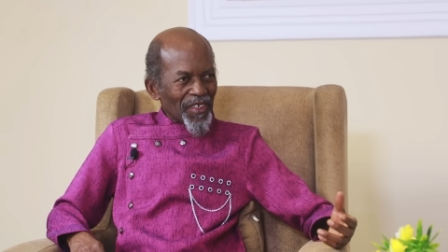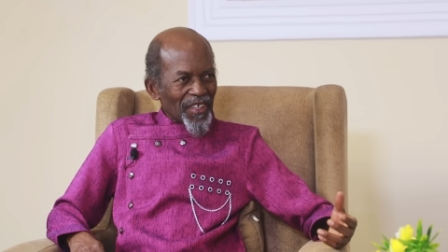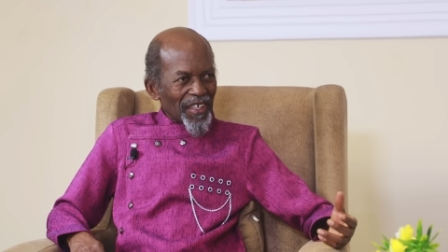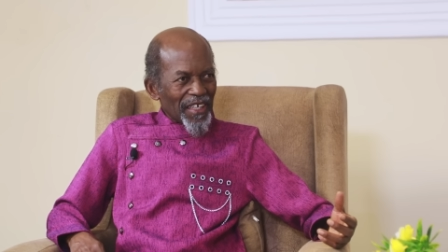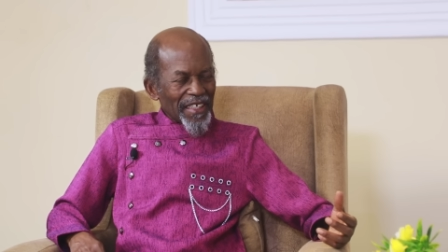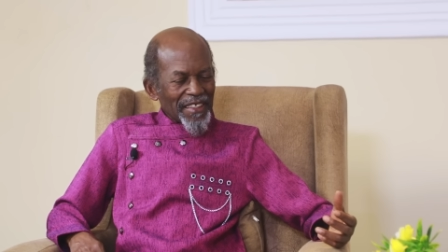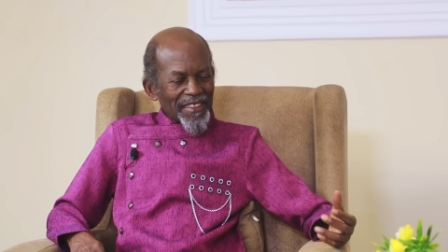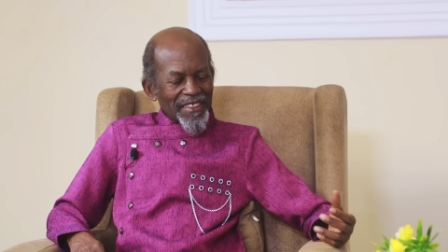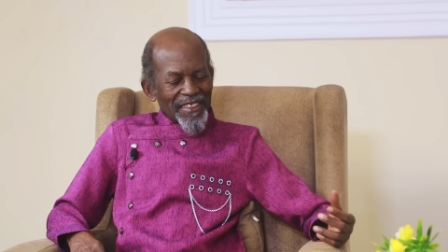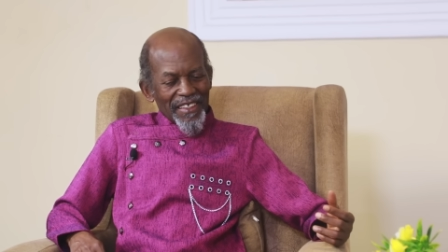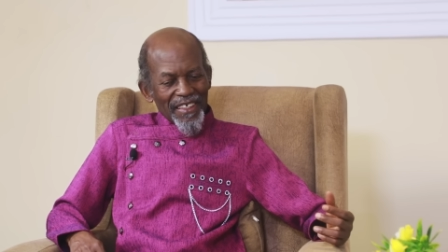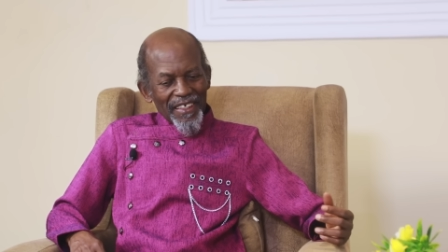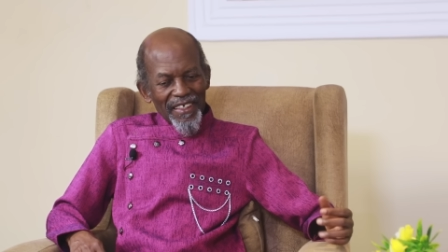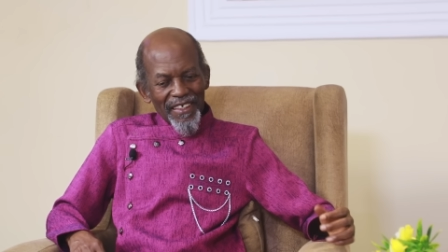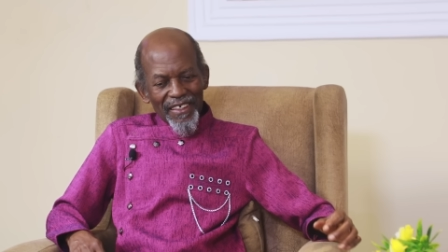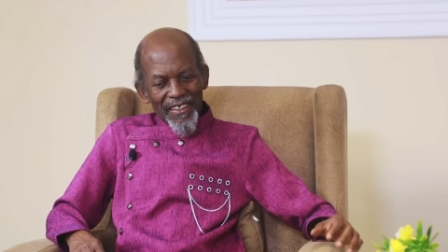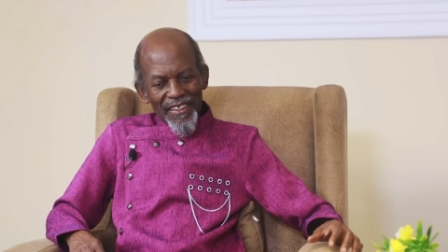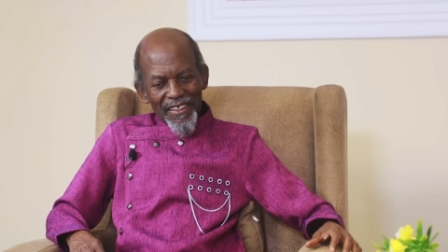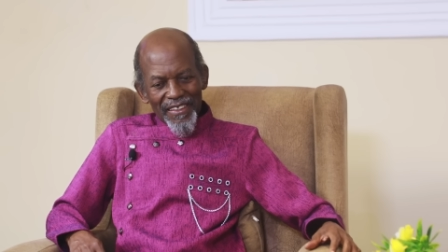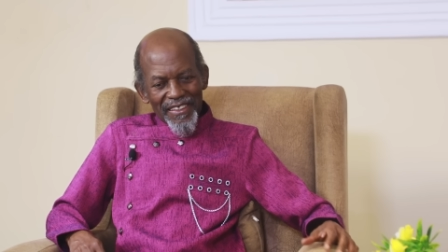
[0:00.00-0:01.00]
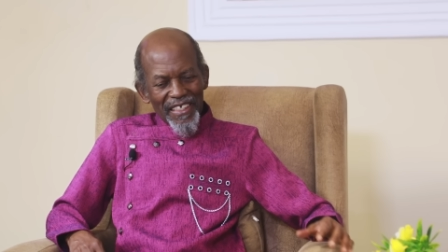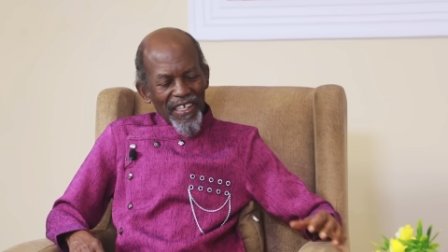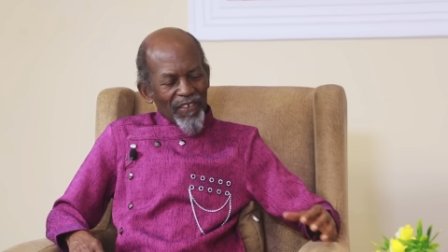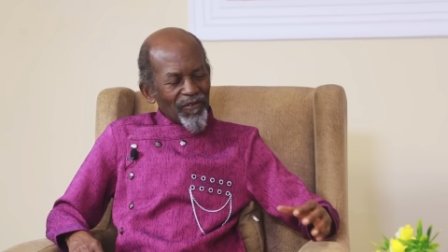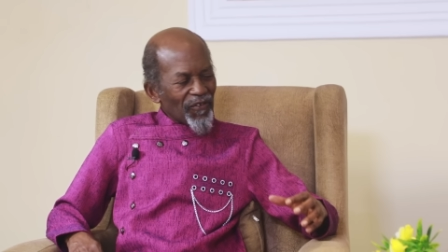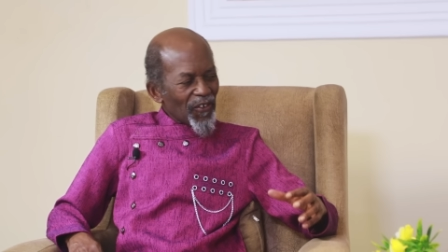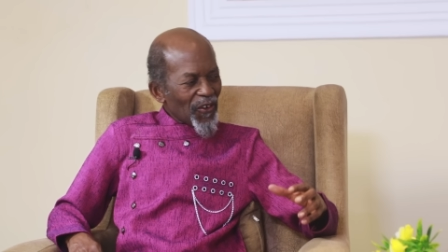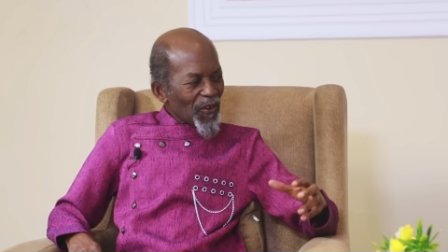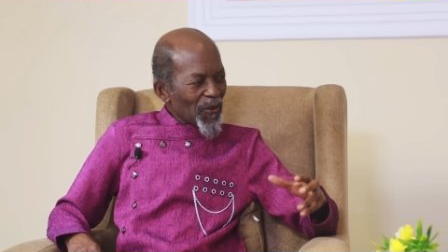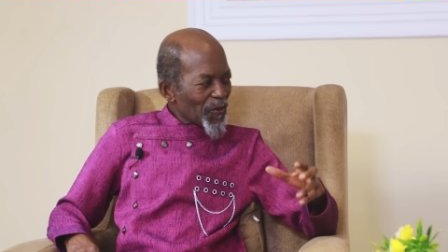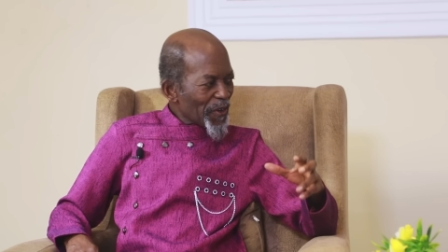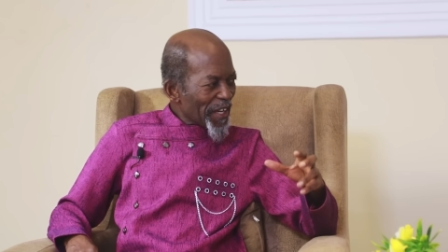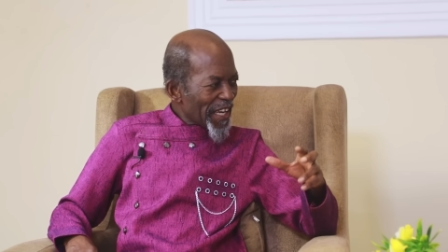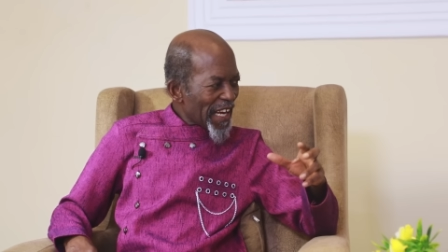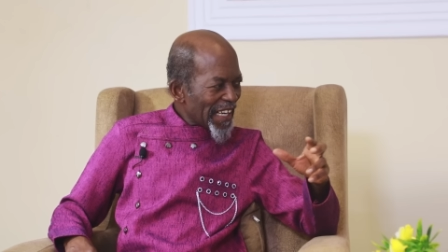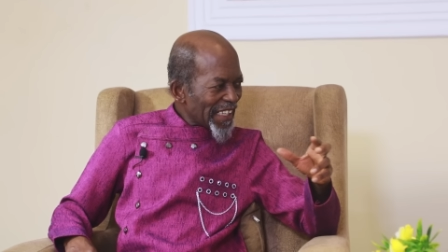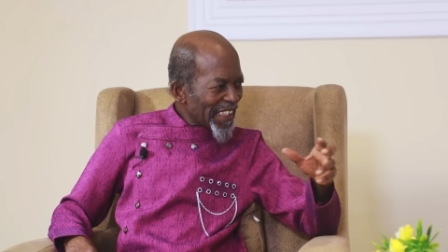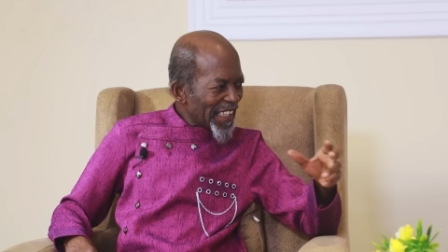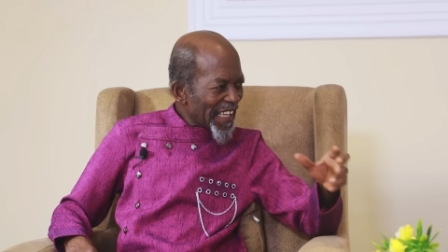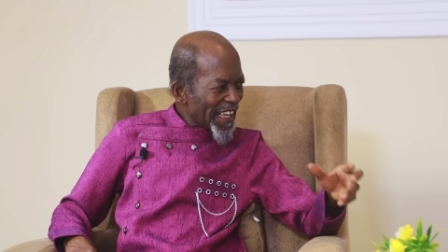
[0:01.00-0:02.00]
And therefore, we
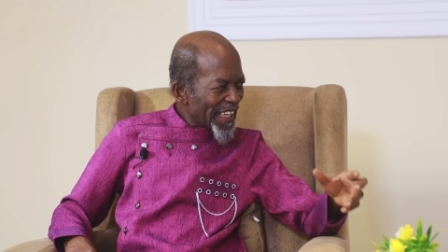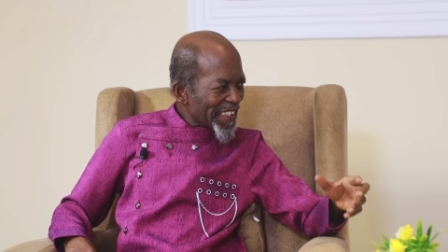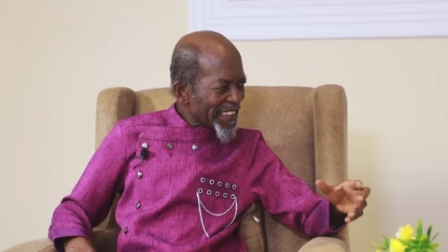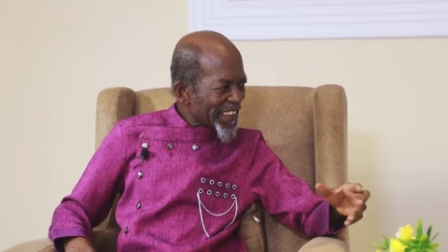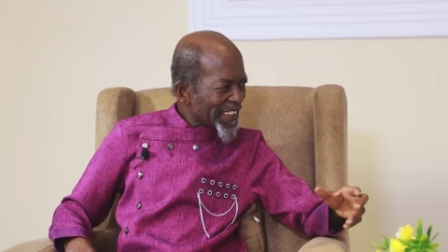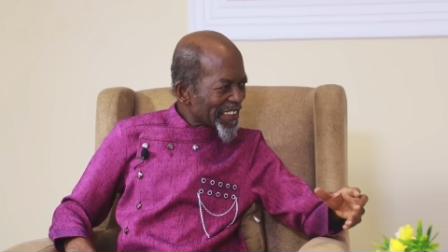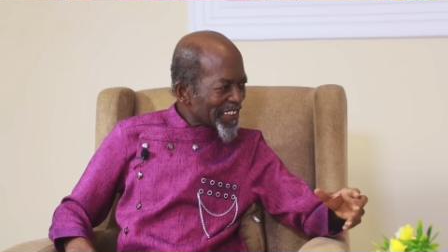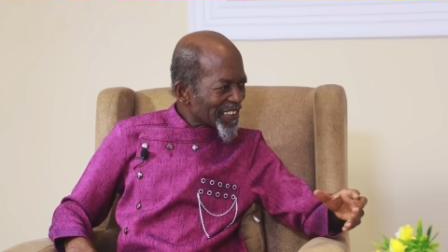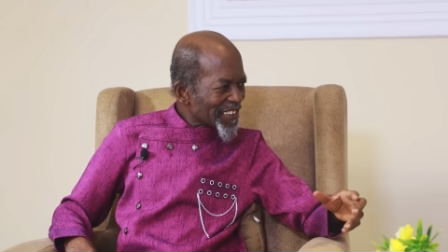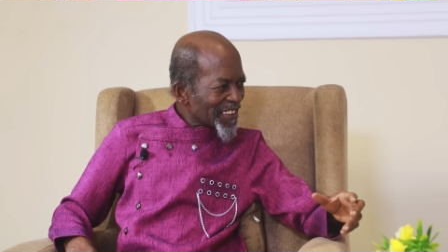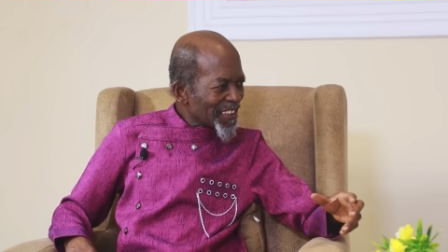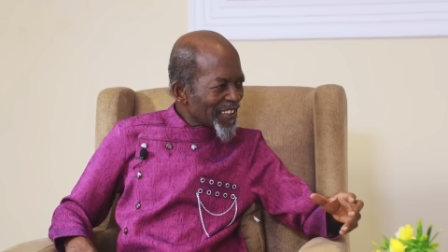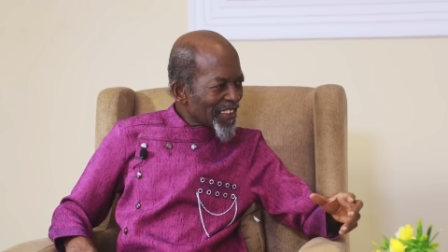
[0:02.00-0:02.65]
are learning